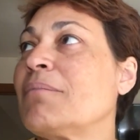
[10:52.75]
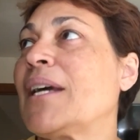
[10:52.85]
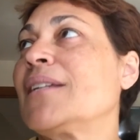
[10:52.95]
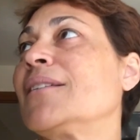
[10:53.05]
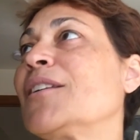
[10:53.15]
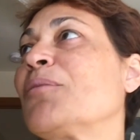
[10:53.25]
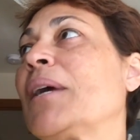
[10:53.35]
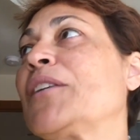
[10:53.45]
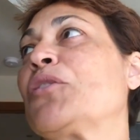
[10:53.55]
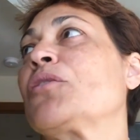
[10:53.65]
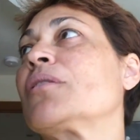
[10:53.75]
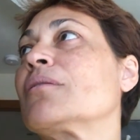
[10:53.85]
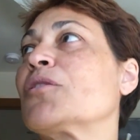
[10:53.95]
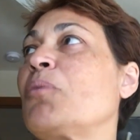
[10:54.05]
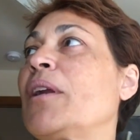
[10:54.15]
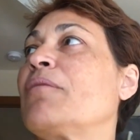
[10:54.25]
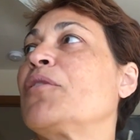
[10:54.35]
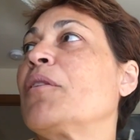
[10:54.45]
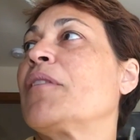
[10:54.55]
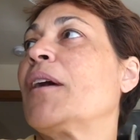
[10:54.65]
my needle minders. There's quite a
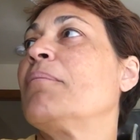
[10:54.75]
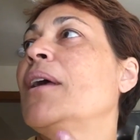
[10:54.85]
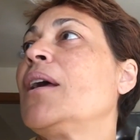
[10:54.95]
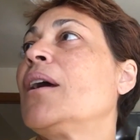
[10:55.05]
few of them.